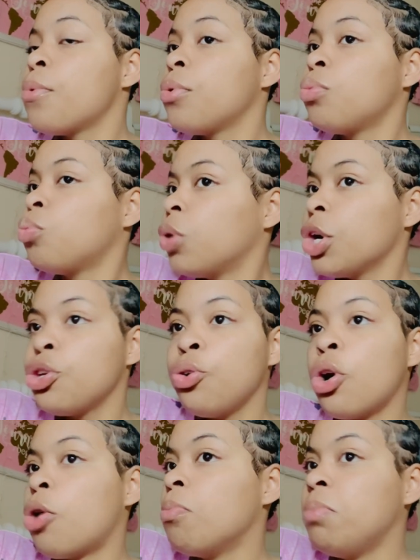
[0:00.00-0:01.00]
where you
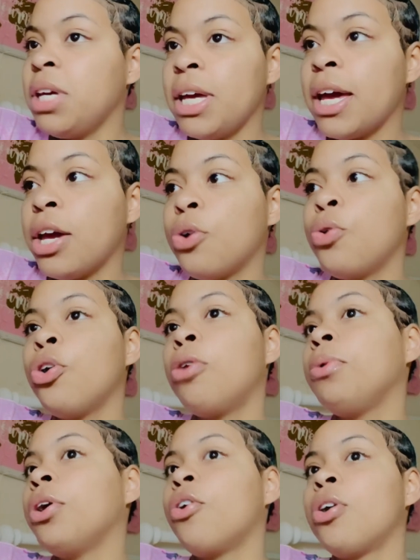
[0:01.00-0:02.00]
gonna be at? Who gonna
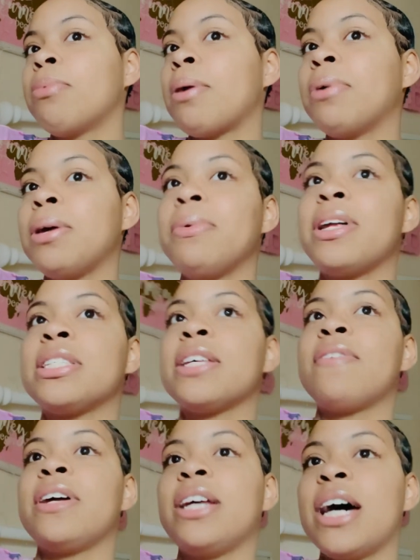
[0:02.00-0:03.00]
be holding my baby? Like,
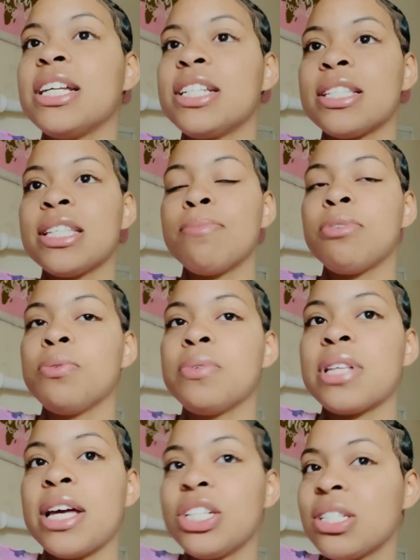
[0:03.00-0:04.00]
stuff like that. I just simply was
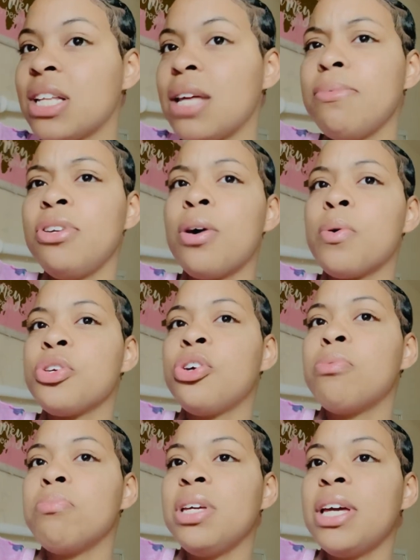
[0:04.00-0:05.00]
like, just let me know where you
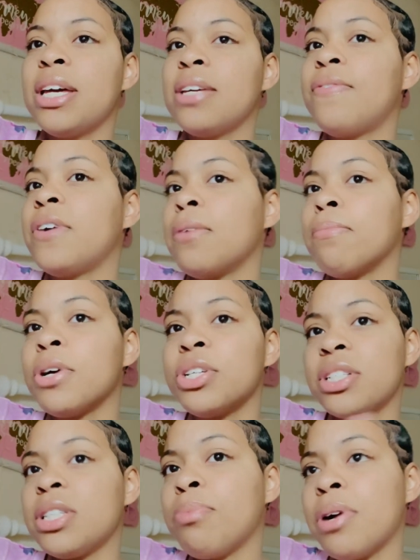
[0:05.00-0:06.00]
gonna be at for
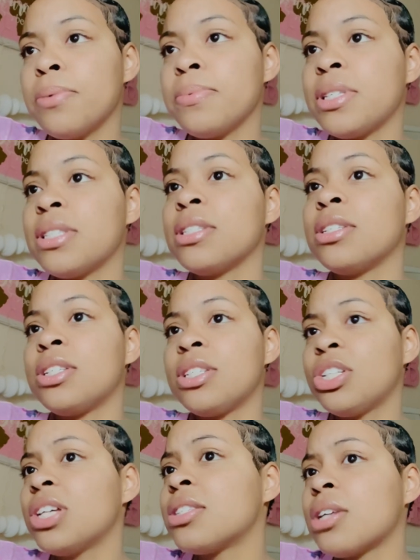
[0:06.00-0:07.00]
emergency purposes, and
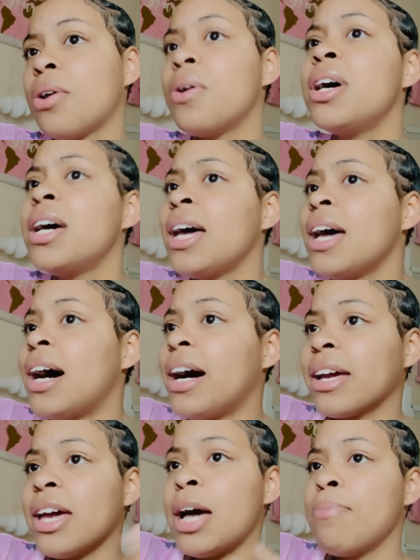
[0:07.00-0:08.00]
just so I
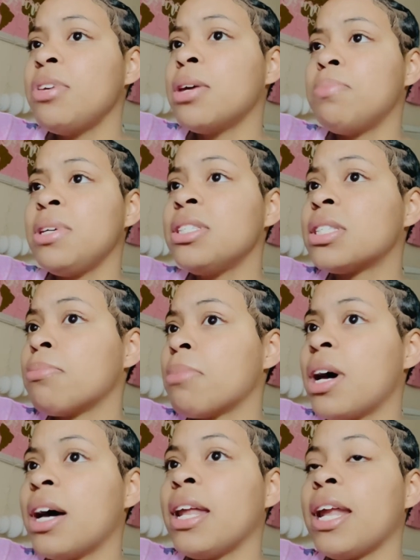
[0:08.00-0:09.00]
can have me a peace of
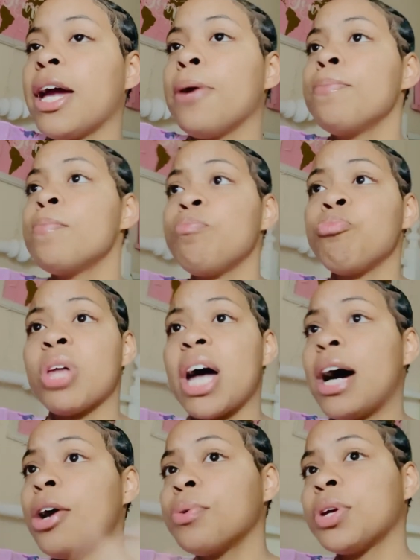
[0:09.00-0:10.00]
mind. Like,
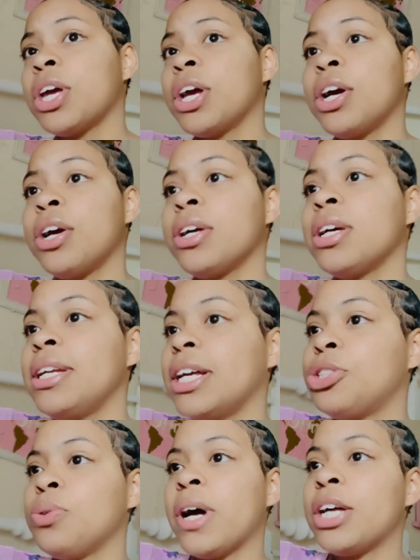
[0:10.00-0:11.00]
I don't care
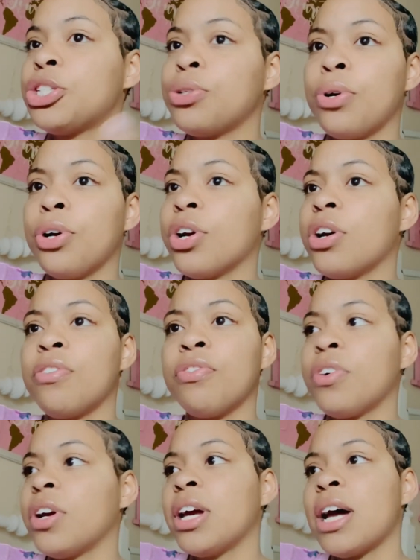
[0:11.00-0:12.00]
that you got you a
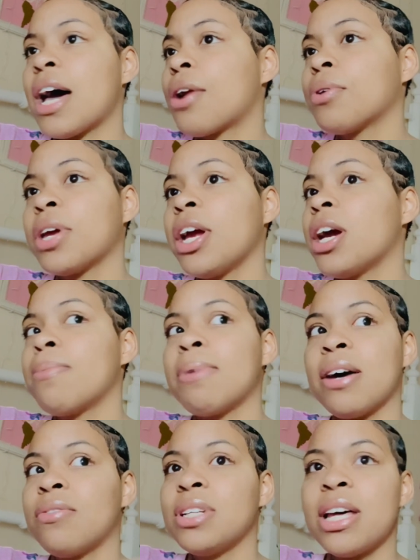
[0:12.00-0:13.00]
girlfriend. I don't care
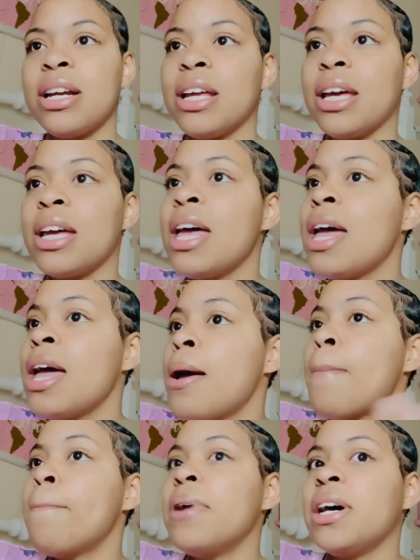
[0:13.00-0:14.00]
about none of that.
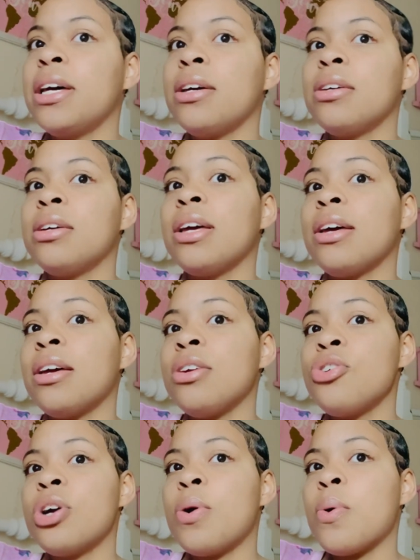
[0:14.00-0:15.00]
But,
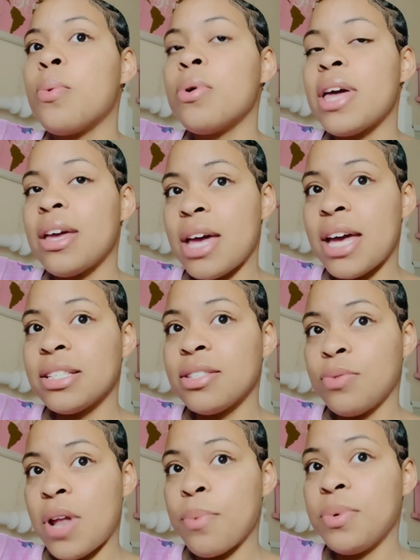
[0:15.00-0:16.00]
you know, as,
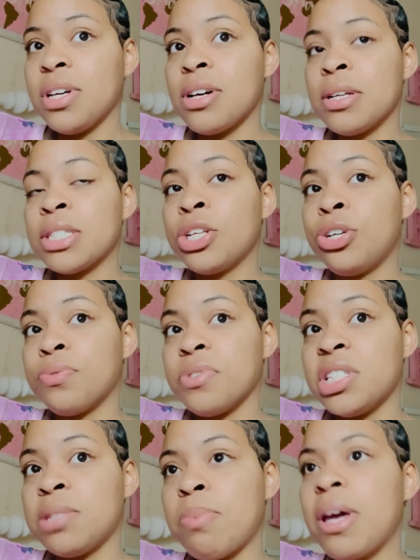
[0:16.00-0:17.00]
like, when it comes to the
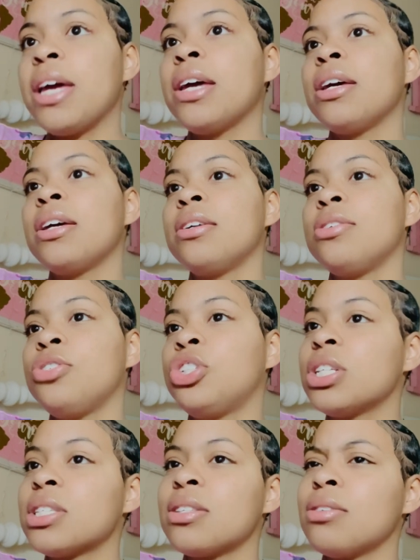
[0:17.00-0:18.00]
respect,
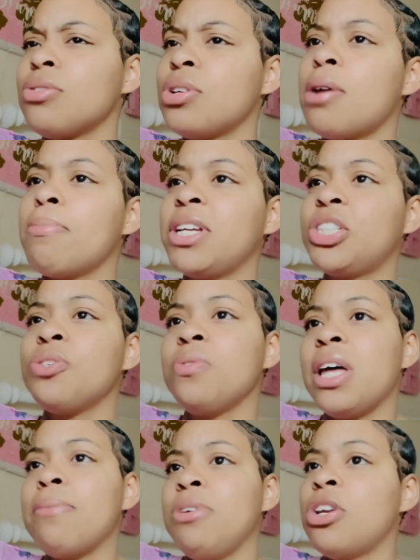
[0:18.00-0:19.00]
just, you know, make sure you
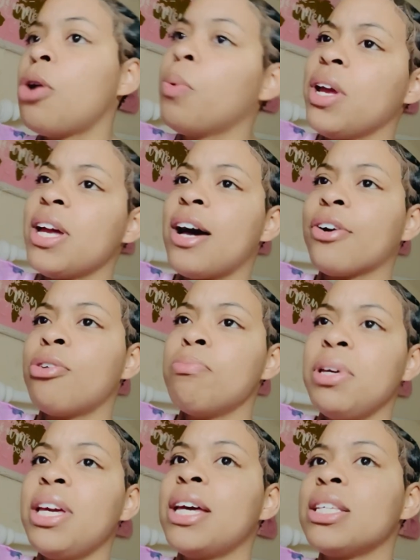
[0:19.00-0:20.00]
let me know where y'all gonna
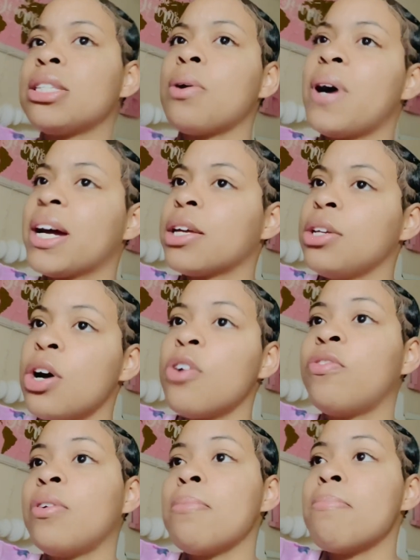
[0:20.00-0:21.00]
be at so I can know
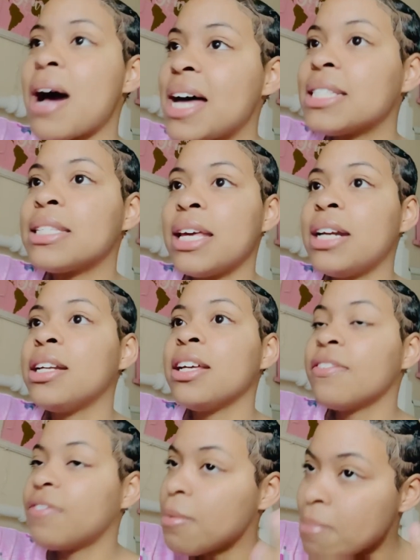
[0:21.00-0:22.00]
for my sanity
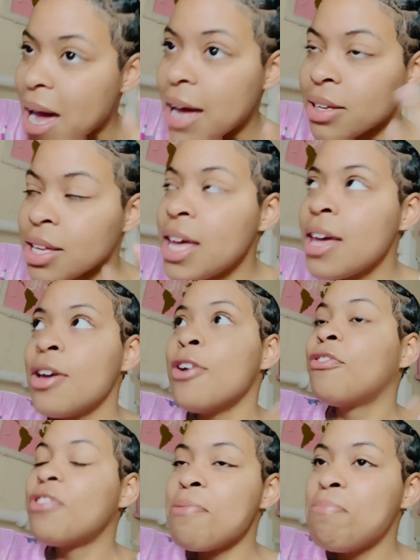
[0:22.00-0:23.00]
and
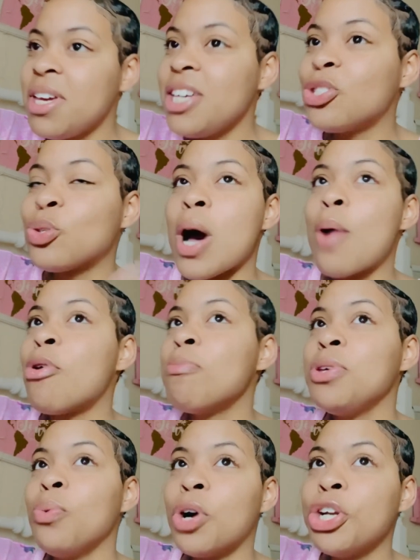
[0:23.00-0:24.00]
for me, so I won't
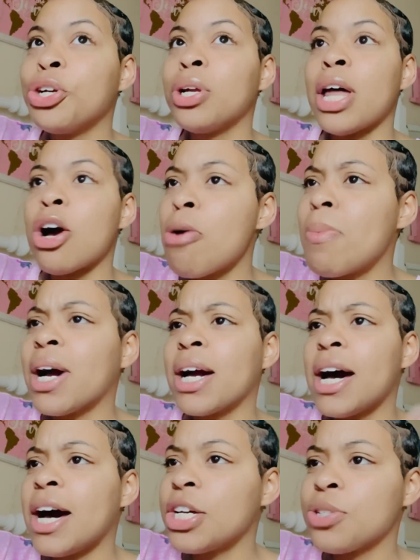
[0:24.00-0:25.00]
be wondering, like, oh my
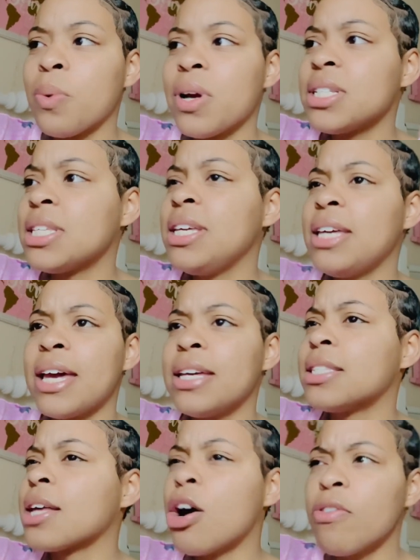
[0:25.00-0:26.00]
gosh, where is he at?
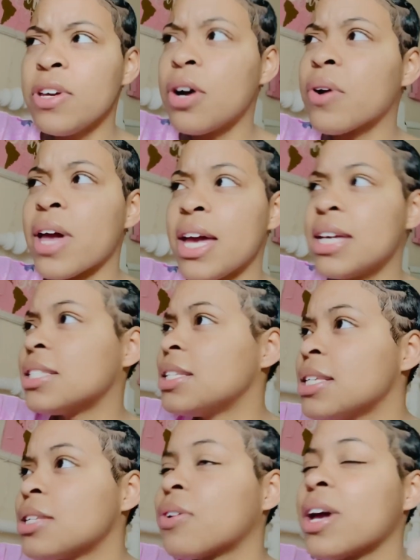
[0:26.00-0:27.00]
Is Kobe okay? Is
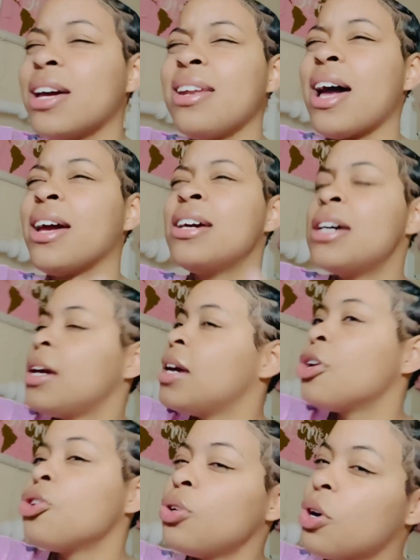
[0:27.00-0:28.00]
this okay? Like,
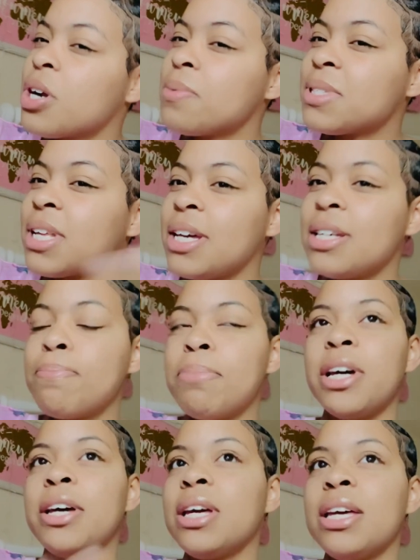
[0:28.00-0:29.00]
you know what I'm saying?
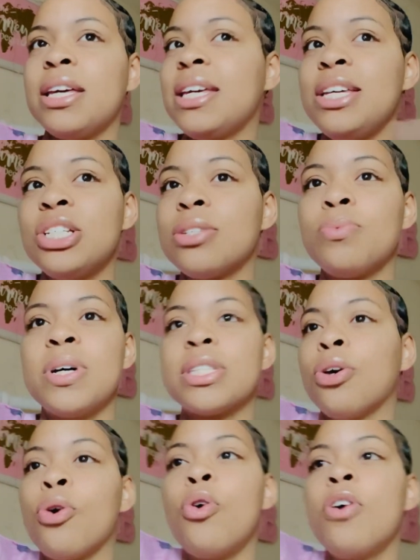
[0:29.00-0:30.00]
But he just
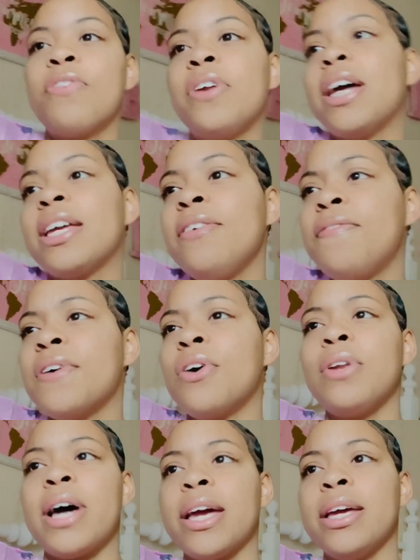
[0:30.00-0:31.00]
wasn't going for that. He
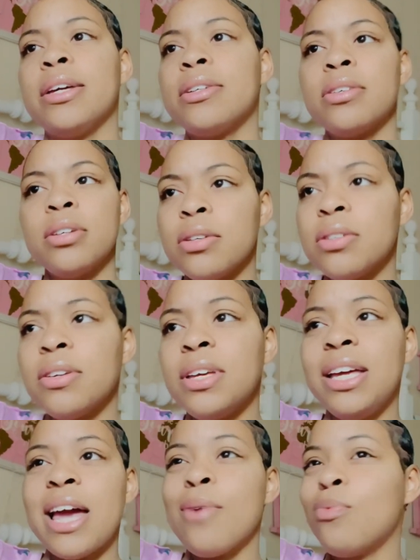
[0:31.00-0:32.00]
felt like
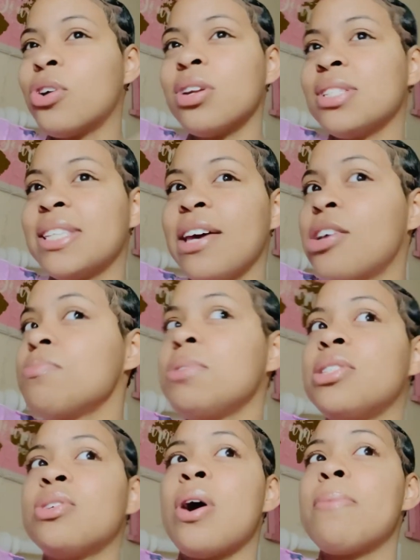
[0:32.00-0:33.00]
he ain't want to tell me.
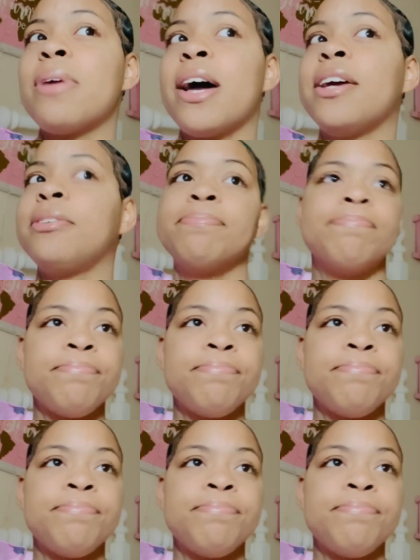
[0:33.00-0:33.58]
So I'm like,